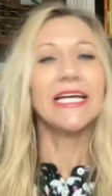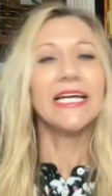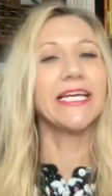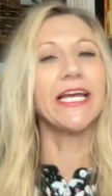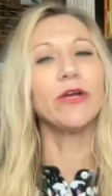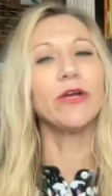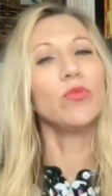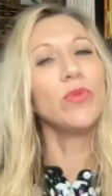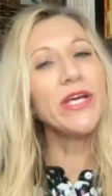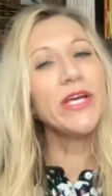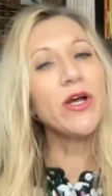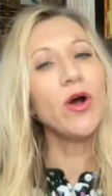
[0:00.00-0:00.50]

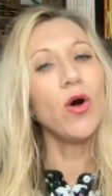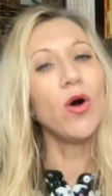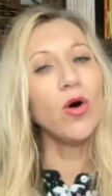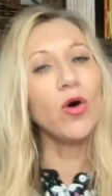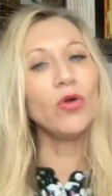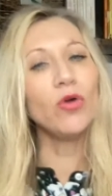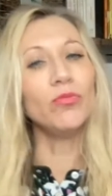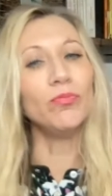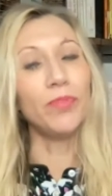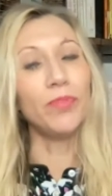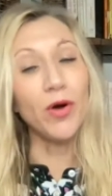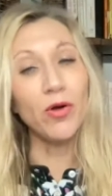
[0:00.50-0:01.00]
Can we
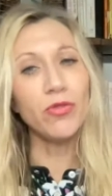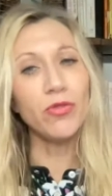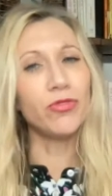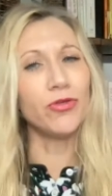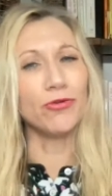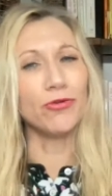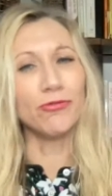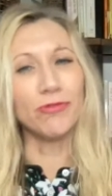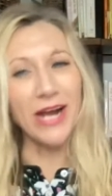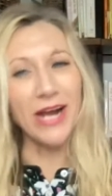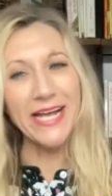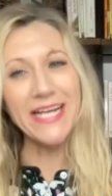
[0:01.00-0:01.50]
hold both
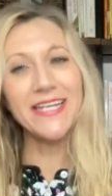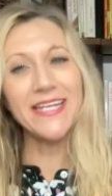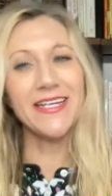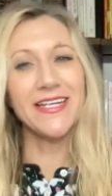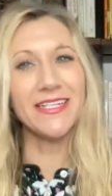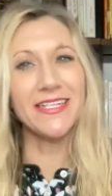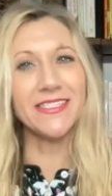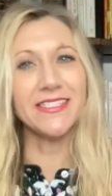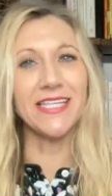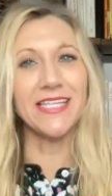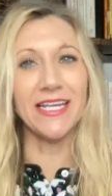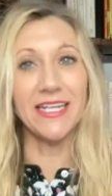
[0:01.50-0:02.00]
the
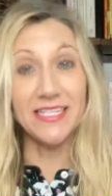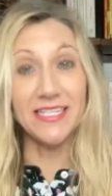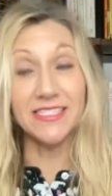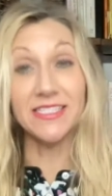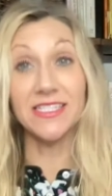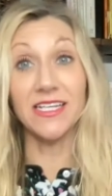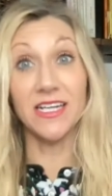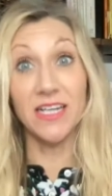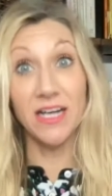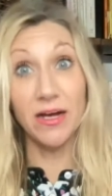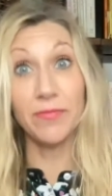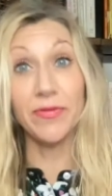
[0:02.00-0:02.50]
rightness that is
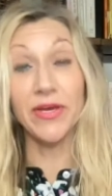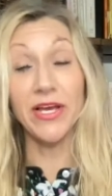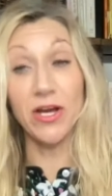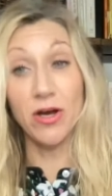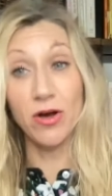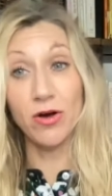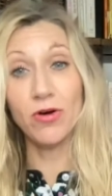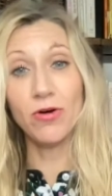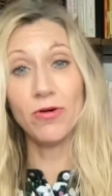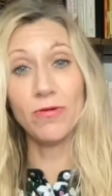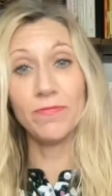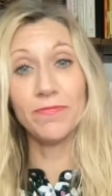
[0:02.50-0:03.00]
the coming
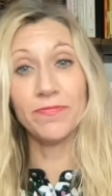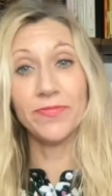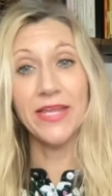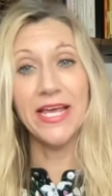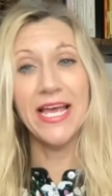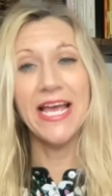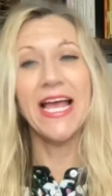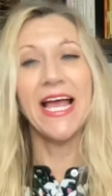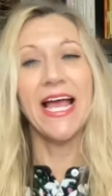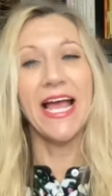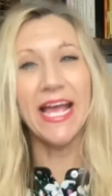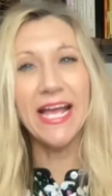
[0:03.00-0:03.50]
home
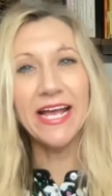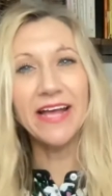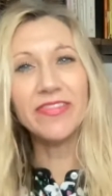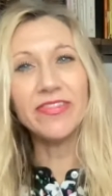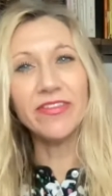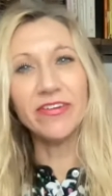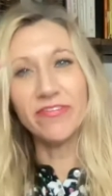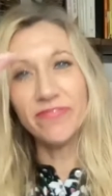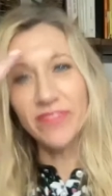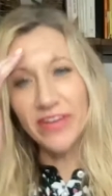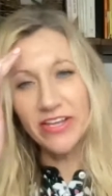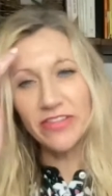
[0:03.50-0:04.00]
and
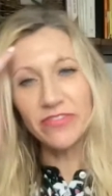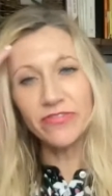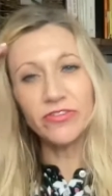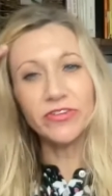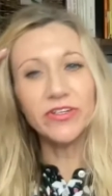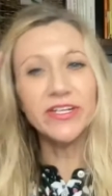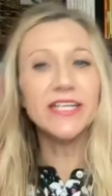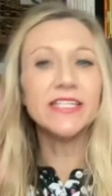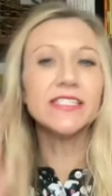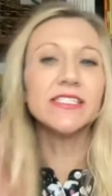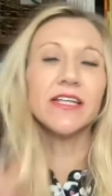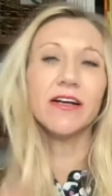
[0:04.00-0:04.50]
the
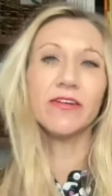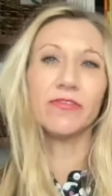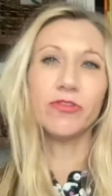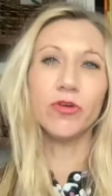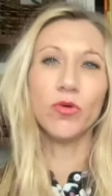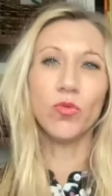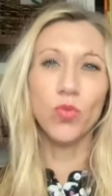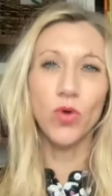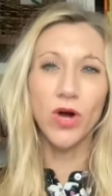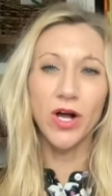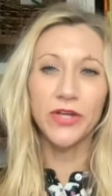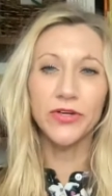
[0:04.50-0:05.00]
faithfulness of the
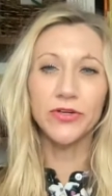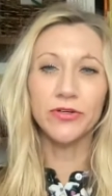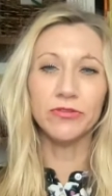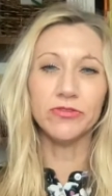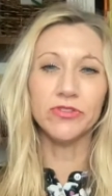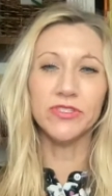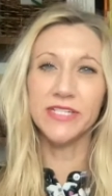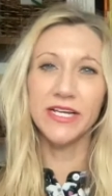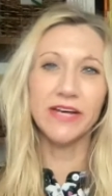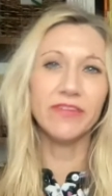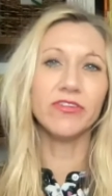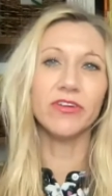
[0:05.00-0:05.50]
one
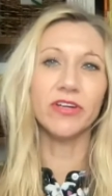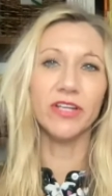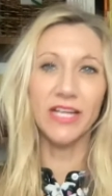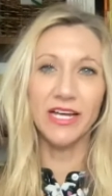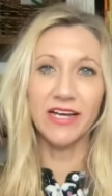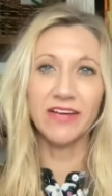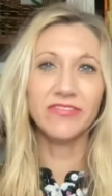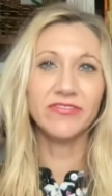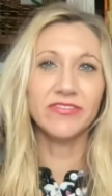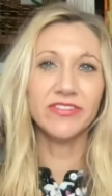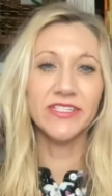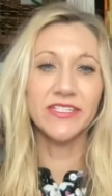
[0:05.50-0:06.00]
who's never
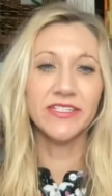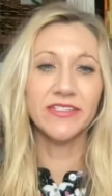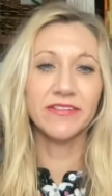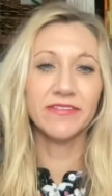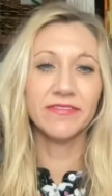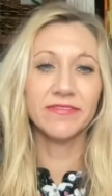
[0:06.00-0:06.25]
left?